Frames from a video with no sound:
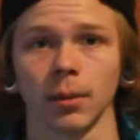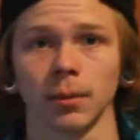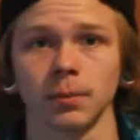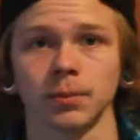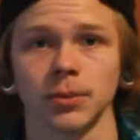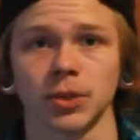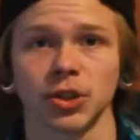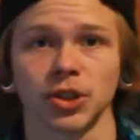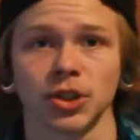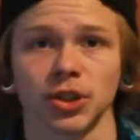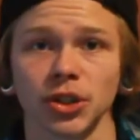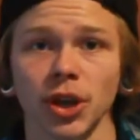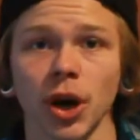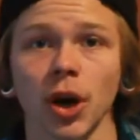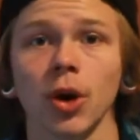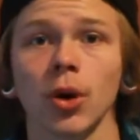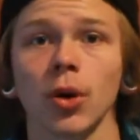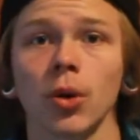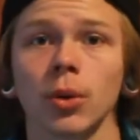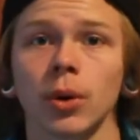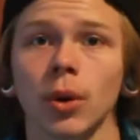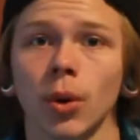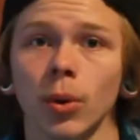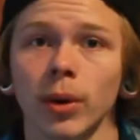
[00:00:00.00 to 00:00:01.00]
Just
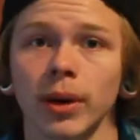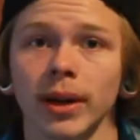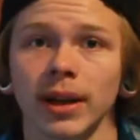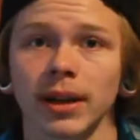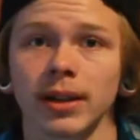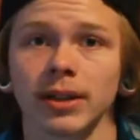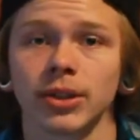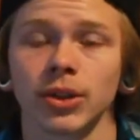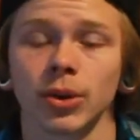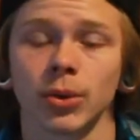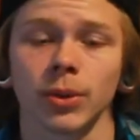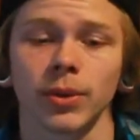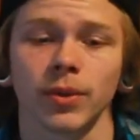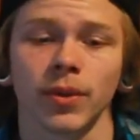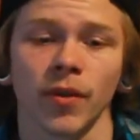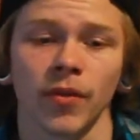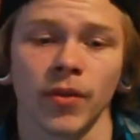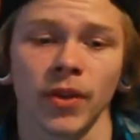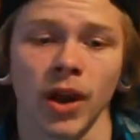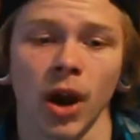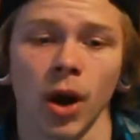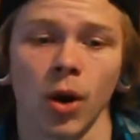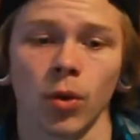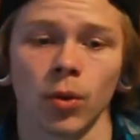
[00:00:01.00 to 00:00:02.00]
know going into it that
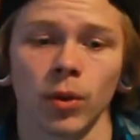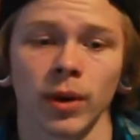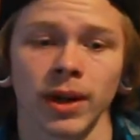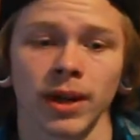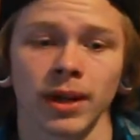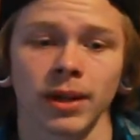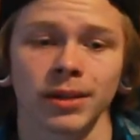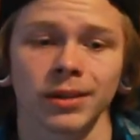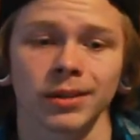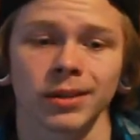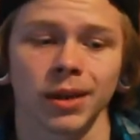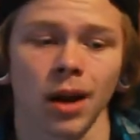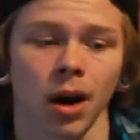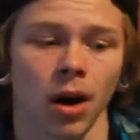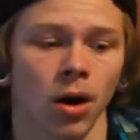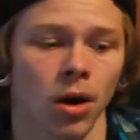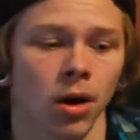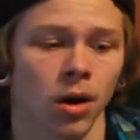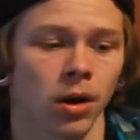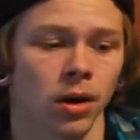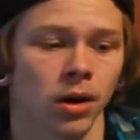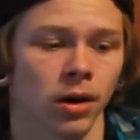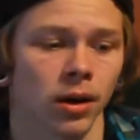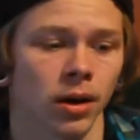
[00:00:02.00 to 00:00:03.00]
the O-rings
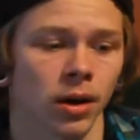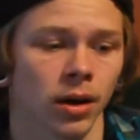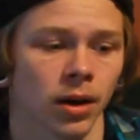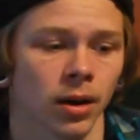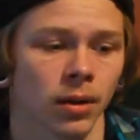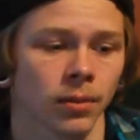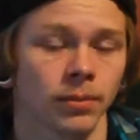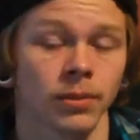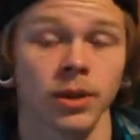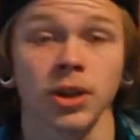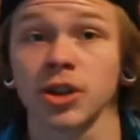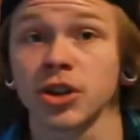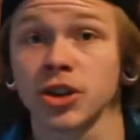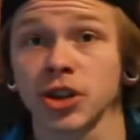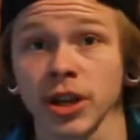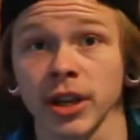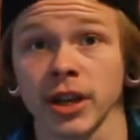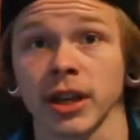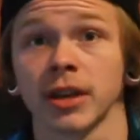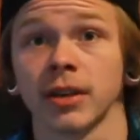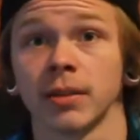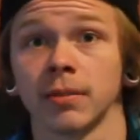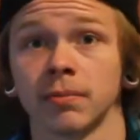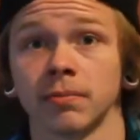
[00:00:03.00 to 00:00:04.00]
are
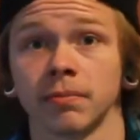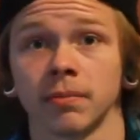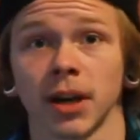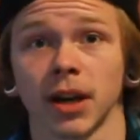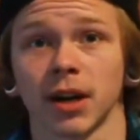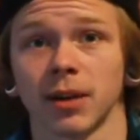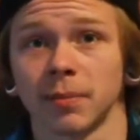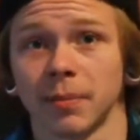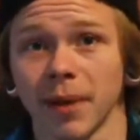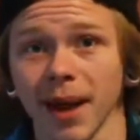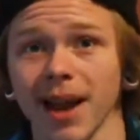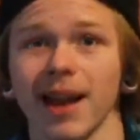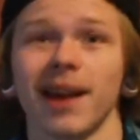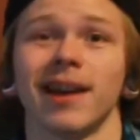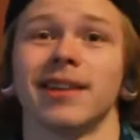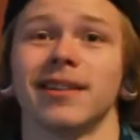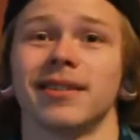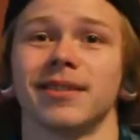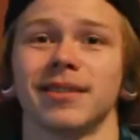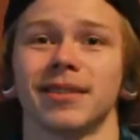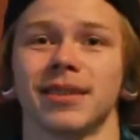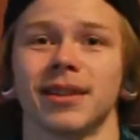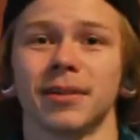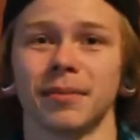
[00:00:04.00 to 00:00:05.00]
shitty. They're bad.
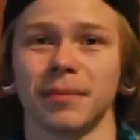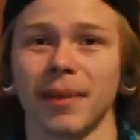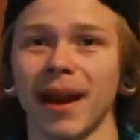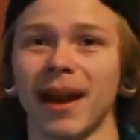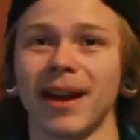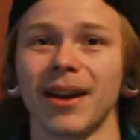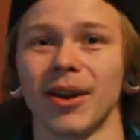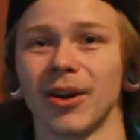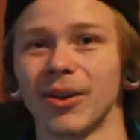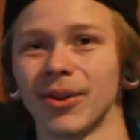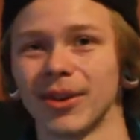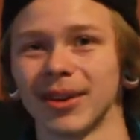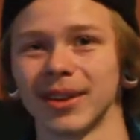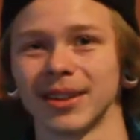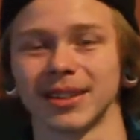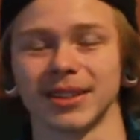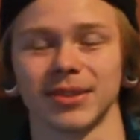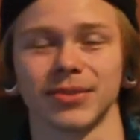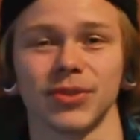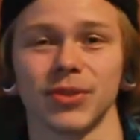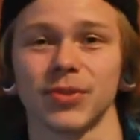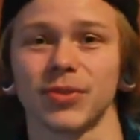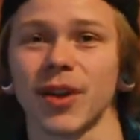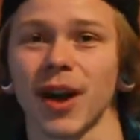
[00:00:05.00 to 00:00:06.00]
They're bad O-rings.
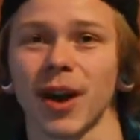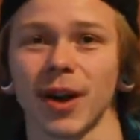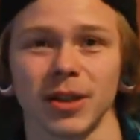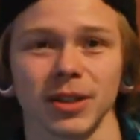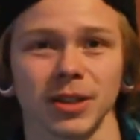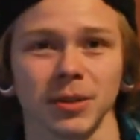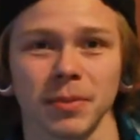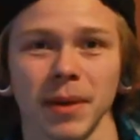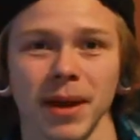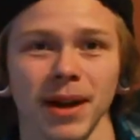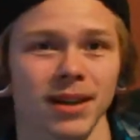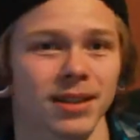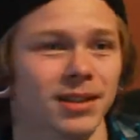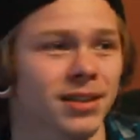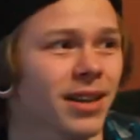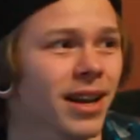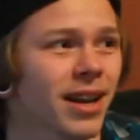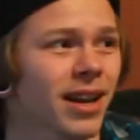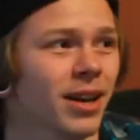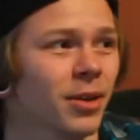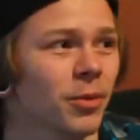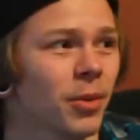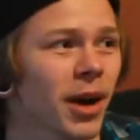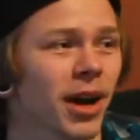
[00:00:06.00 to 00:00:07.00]
If you've got spares
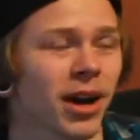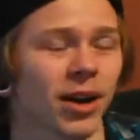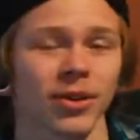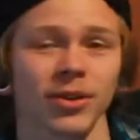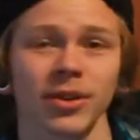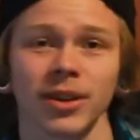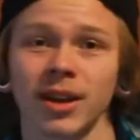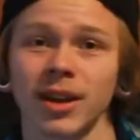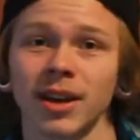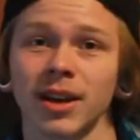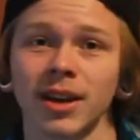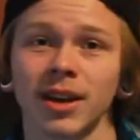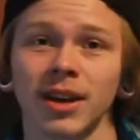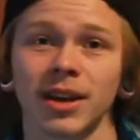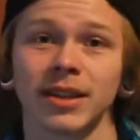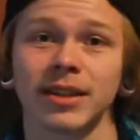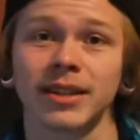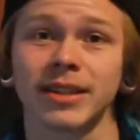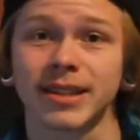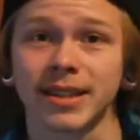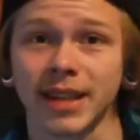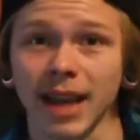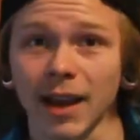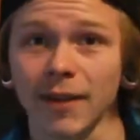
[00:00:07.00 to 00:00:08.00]
laying around,
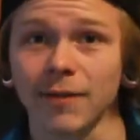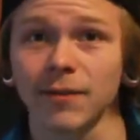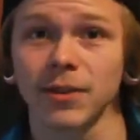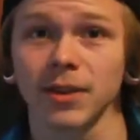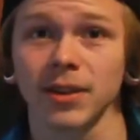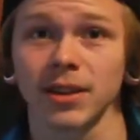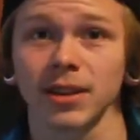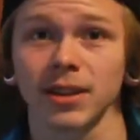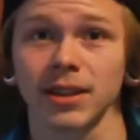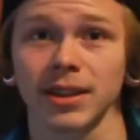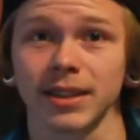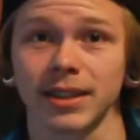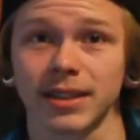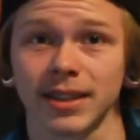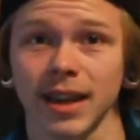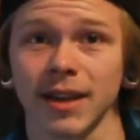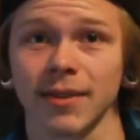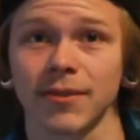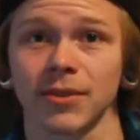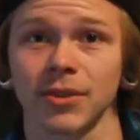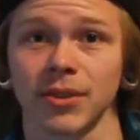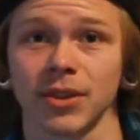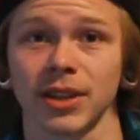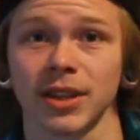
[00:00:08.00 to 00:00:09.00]
definitely
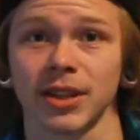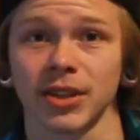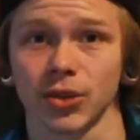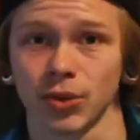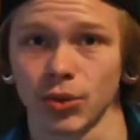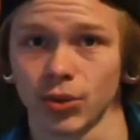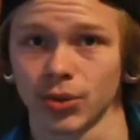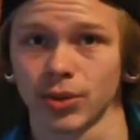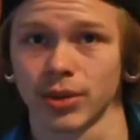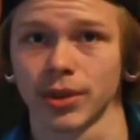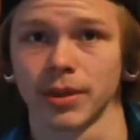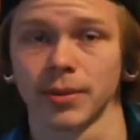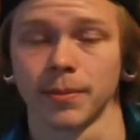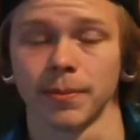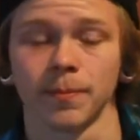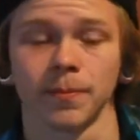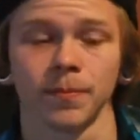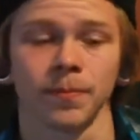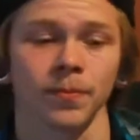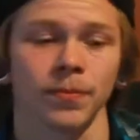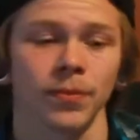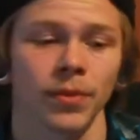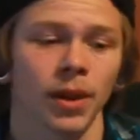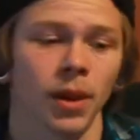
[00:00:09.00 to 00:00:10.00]
use them.
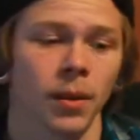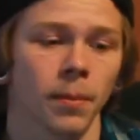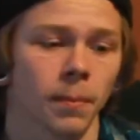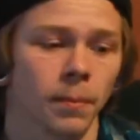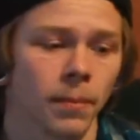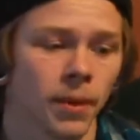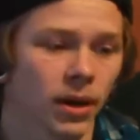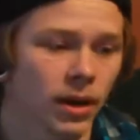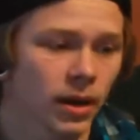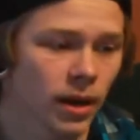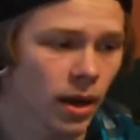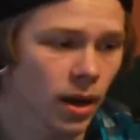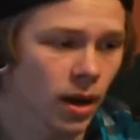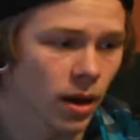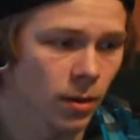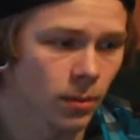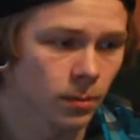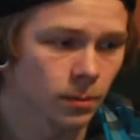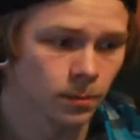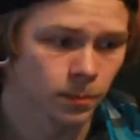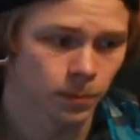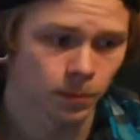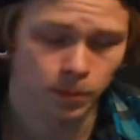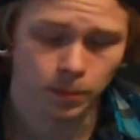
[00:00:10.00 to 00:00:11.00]

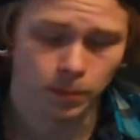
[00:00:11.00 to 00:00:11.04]
But